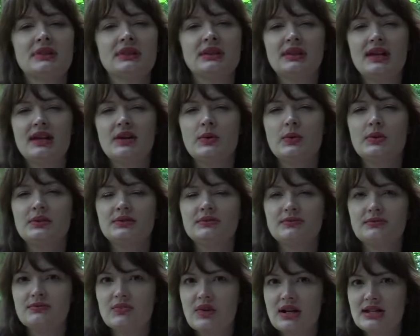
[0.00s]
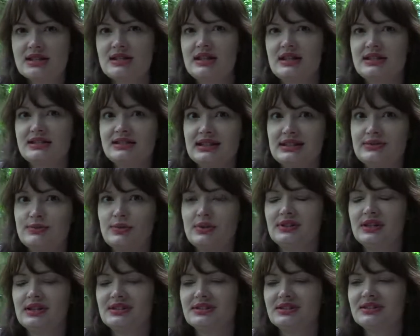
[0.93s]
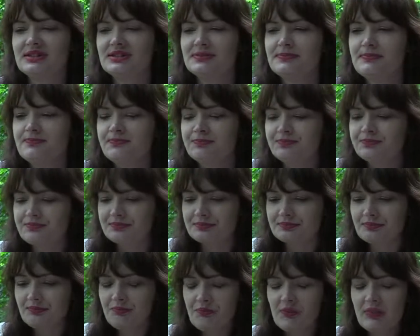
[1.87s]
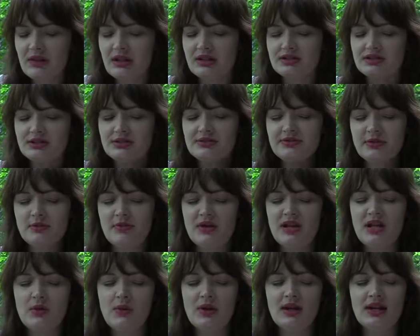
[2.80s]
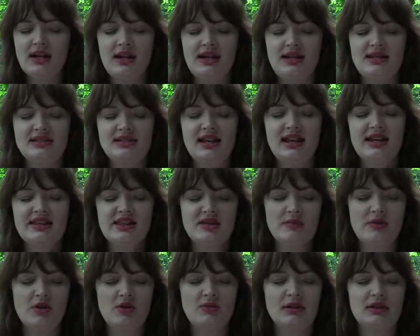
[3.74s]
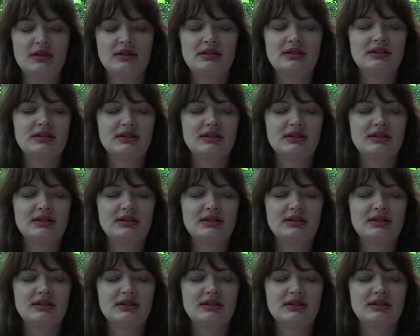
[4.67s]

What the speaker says: take what resonates, leave what doesn't. So for me, where Gaia's at the moment,